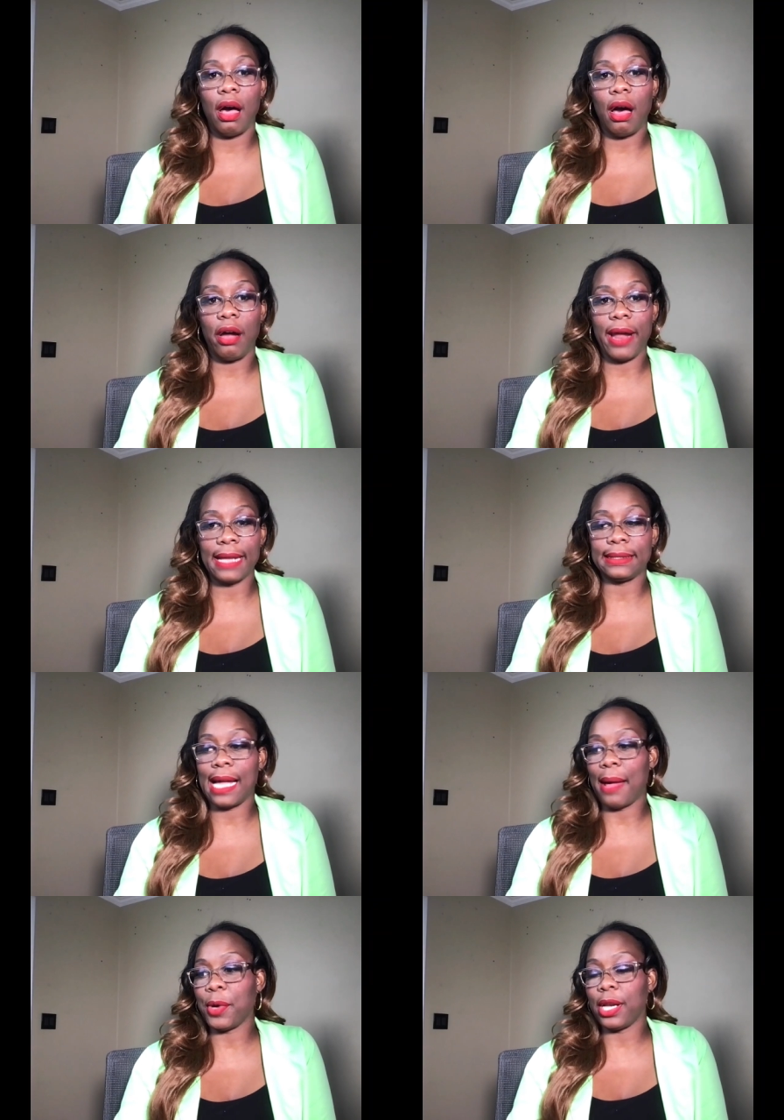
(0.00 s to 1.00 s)
All right, so
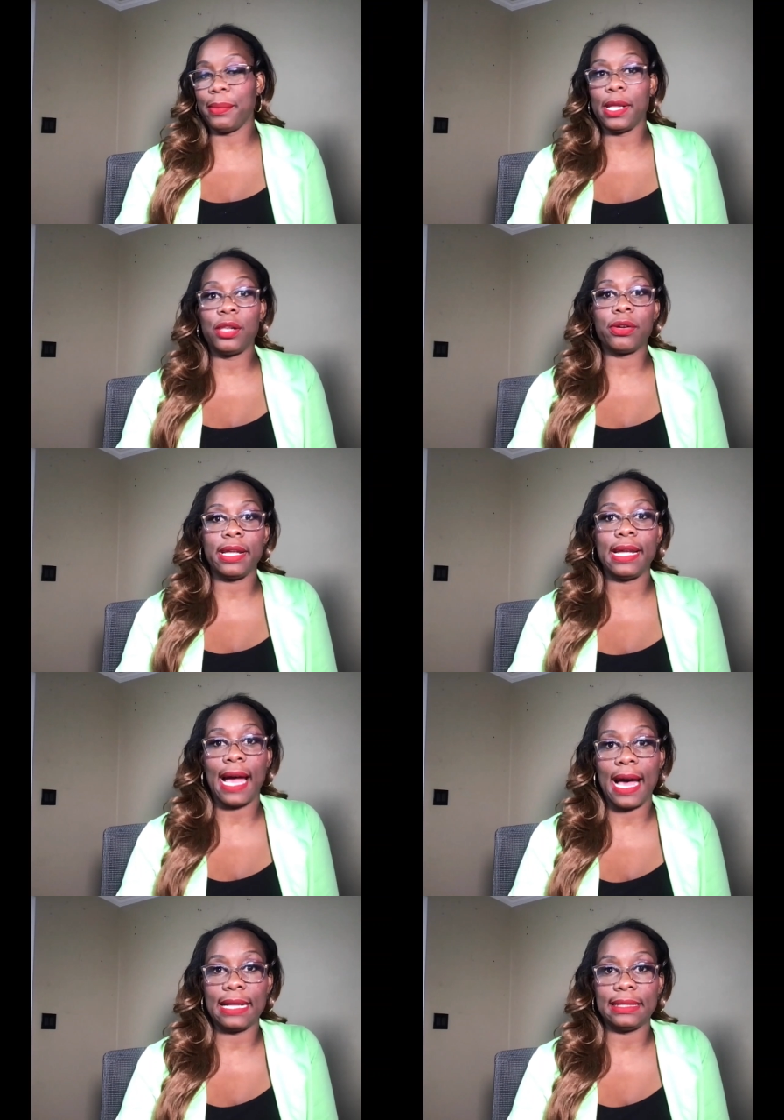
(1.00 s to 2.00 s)
I'm going to be looking
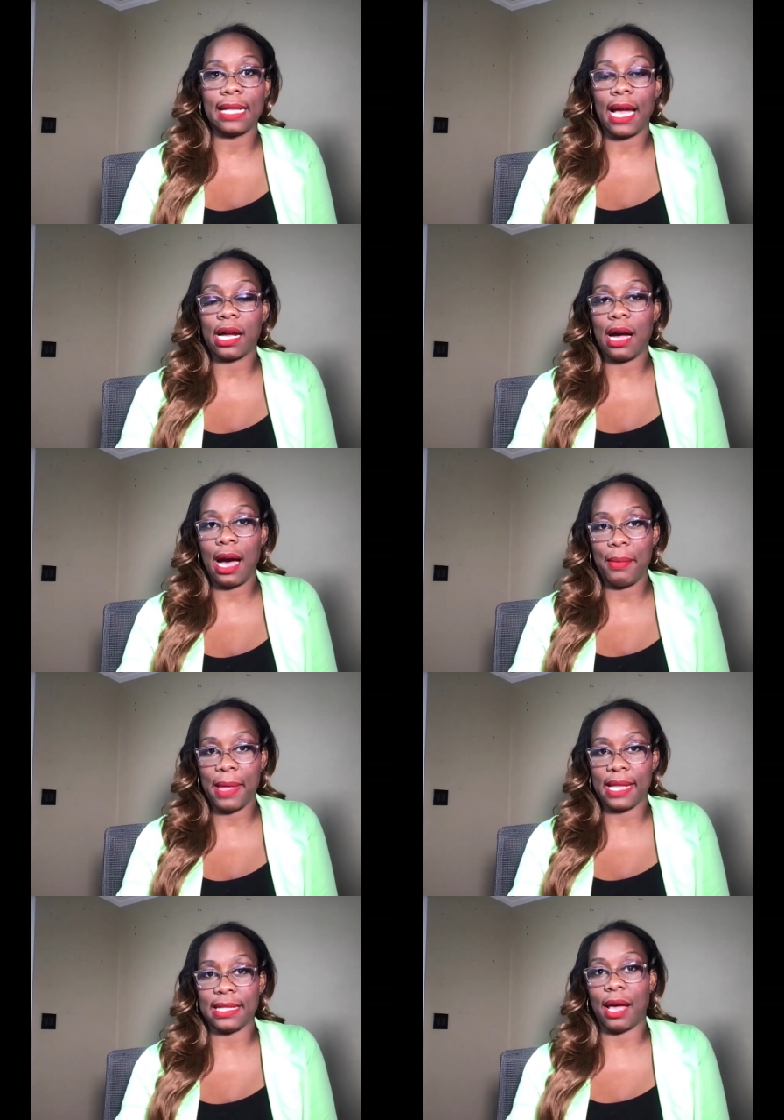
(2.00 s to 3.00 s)
at a
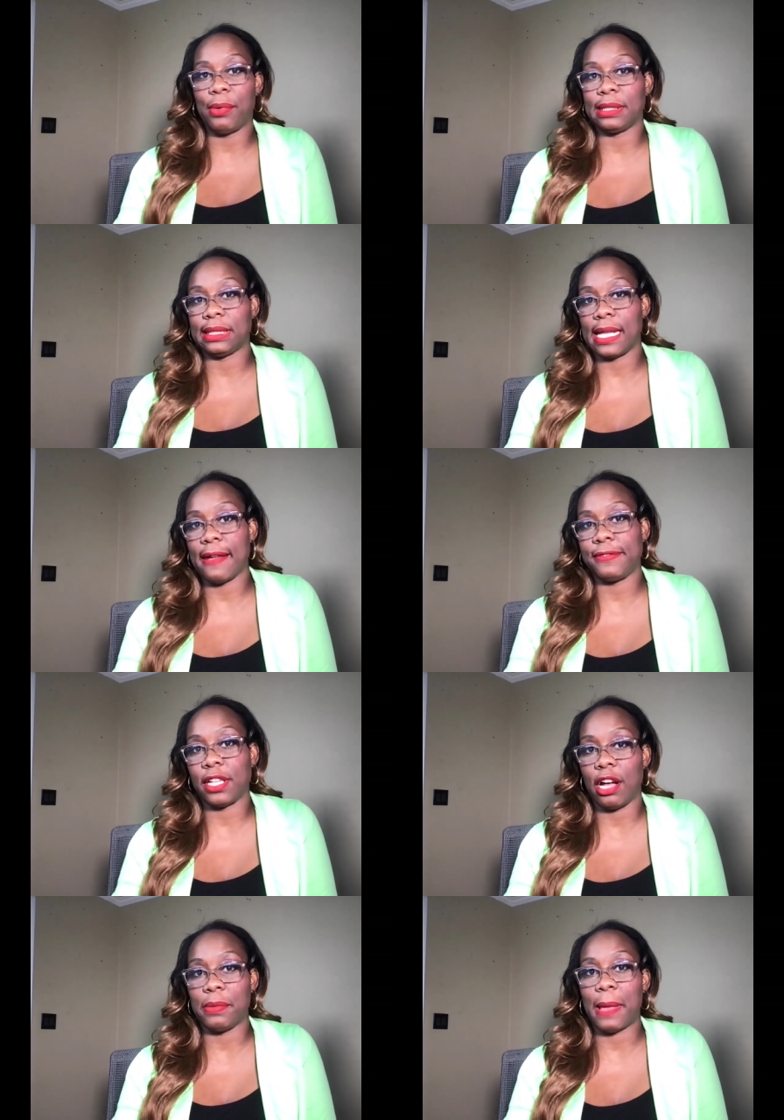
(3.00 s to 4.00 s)
comment that was left
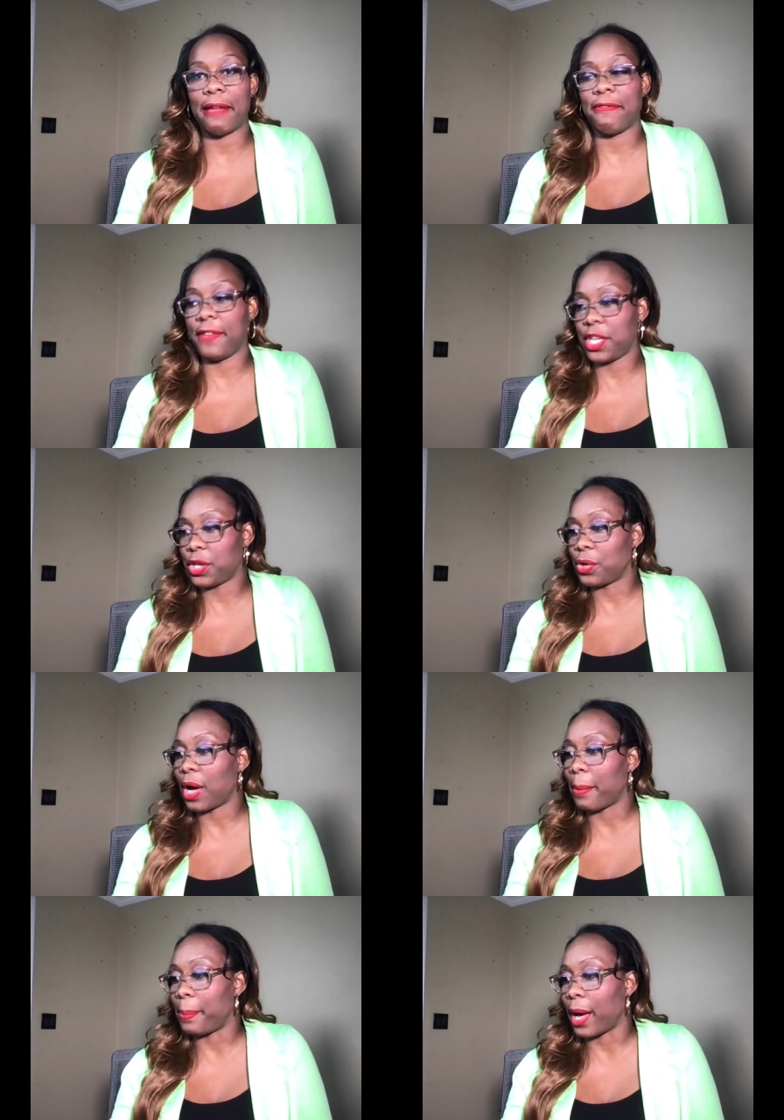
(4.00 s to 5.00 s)
on my video
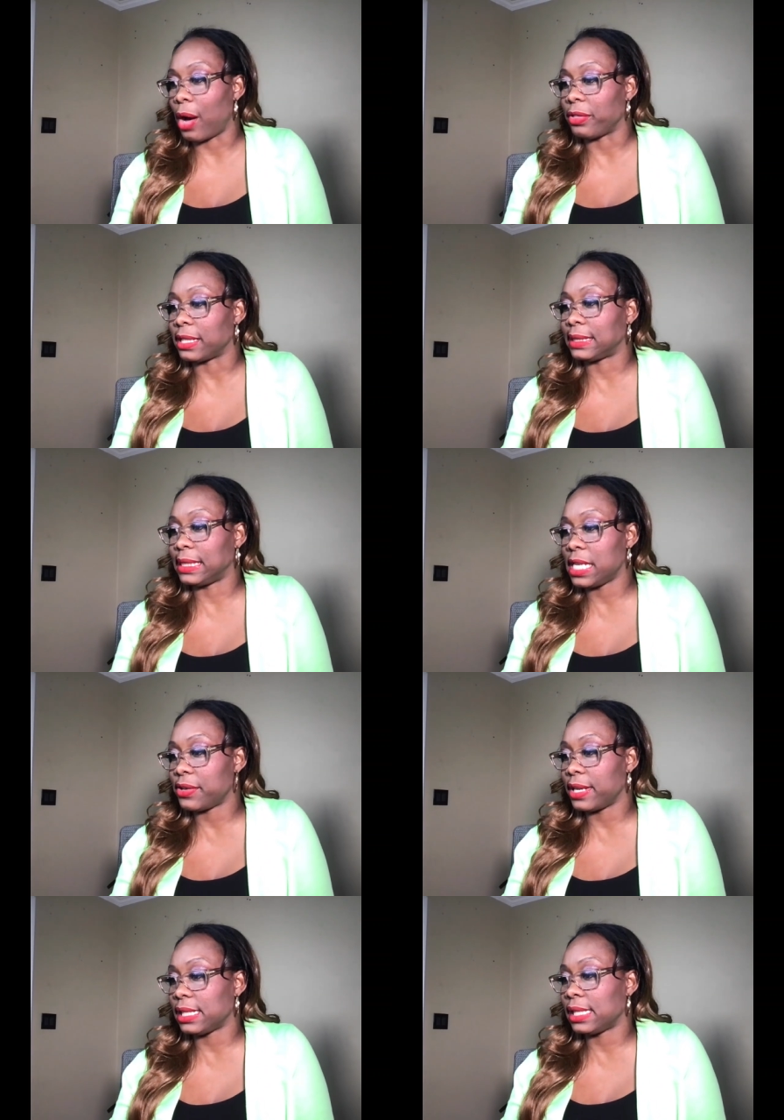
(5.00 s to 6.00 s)
about the
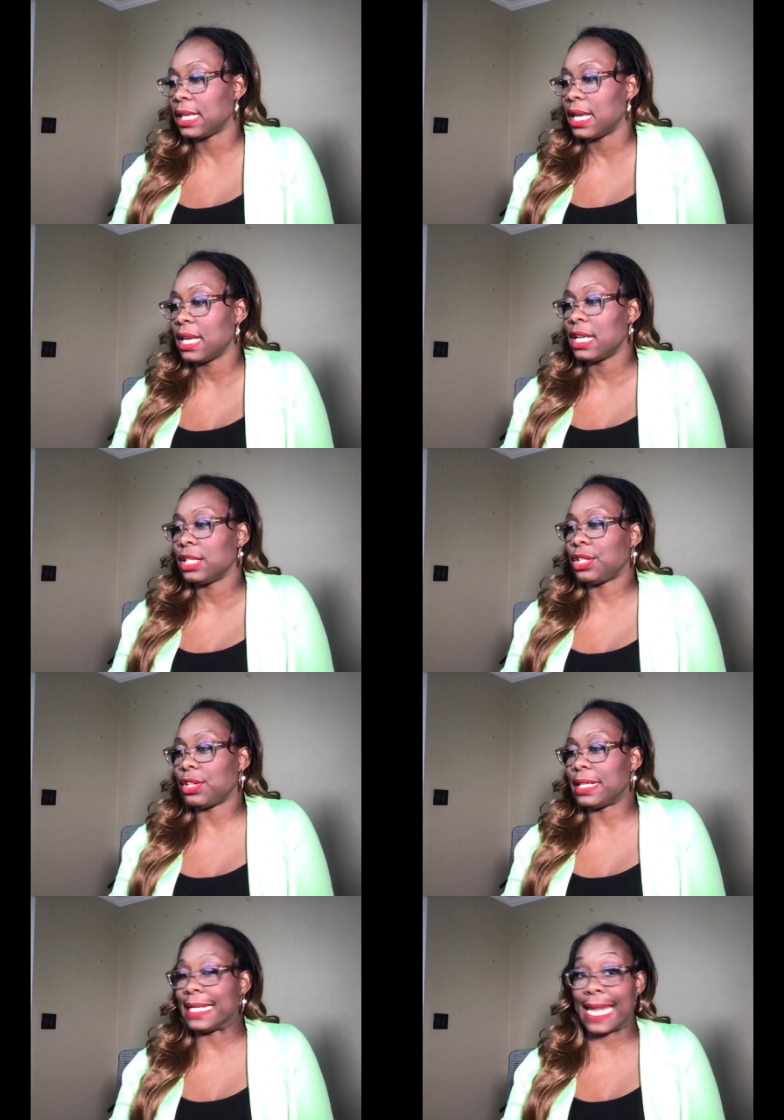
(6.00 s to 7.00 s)
secret
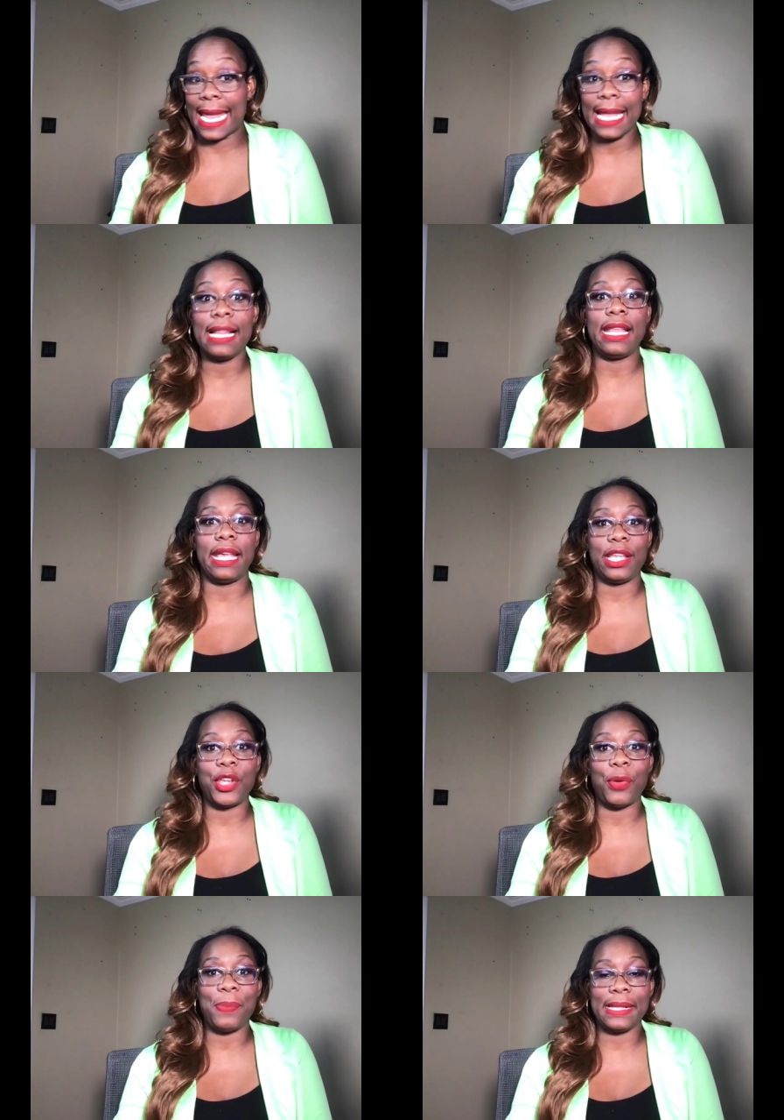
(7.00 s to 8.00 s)
to nailing
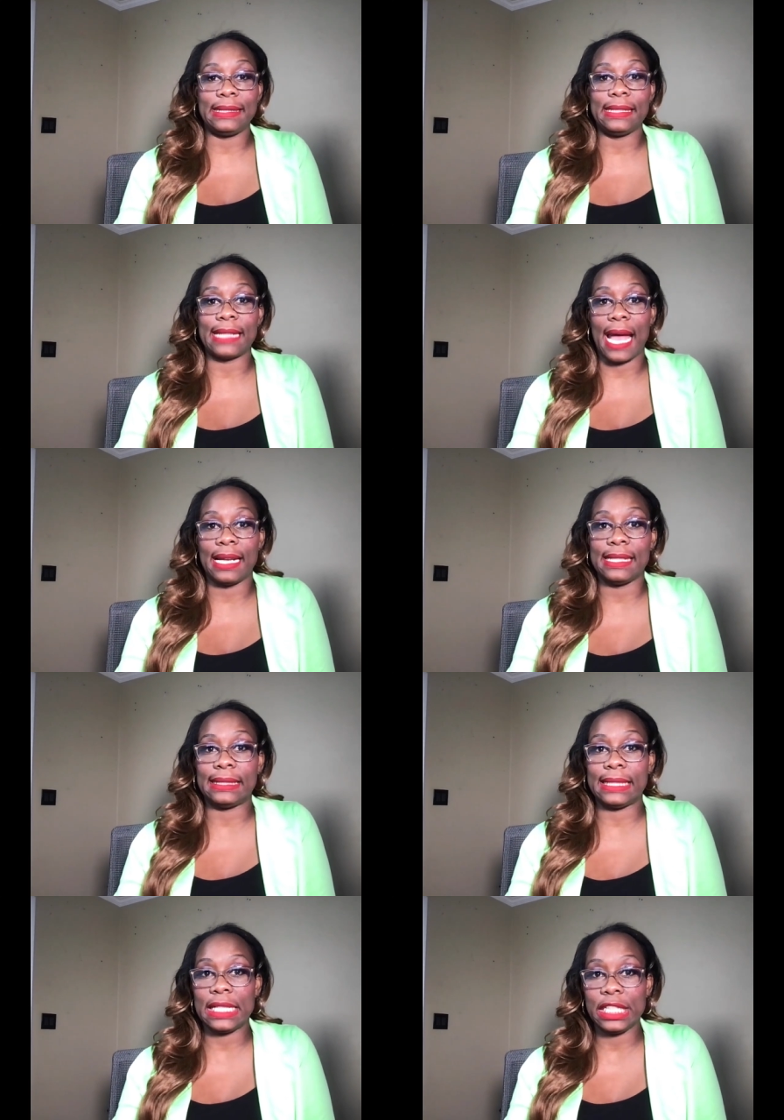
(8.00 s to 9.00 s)
your business
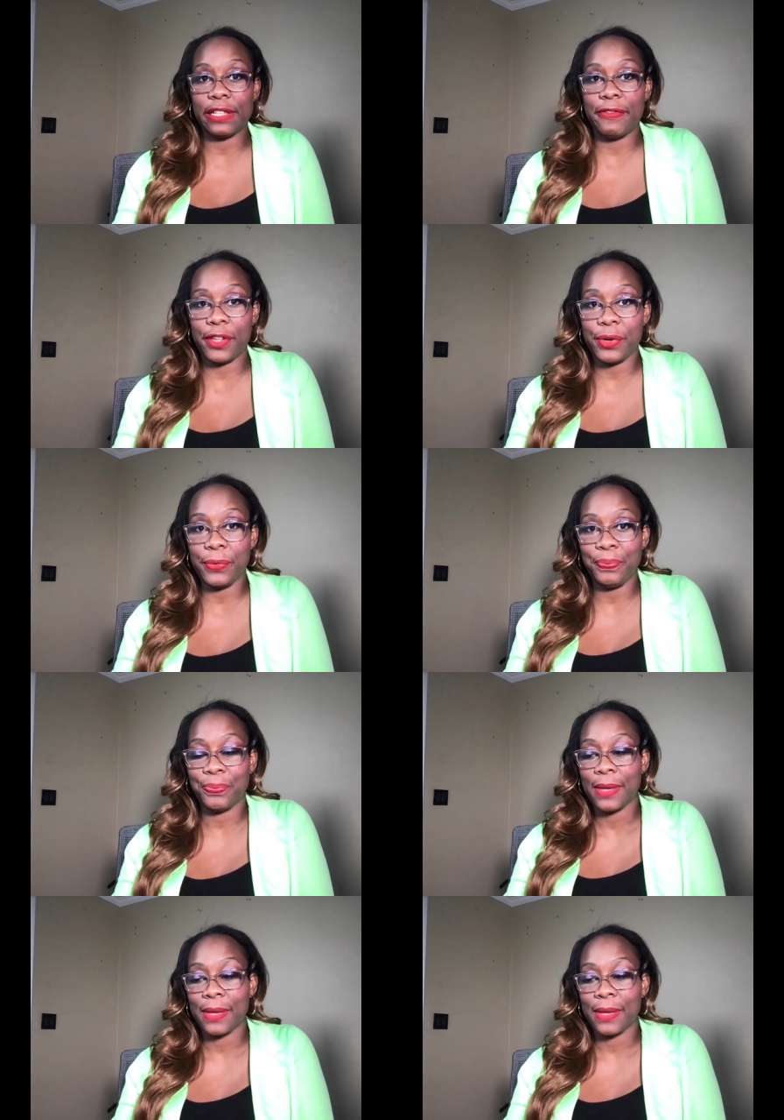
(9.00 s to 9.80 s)
analyst interview.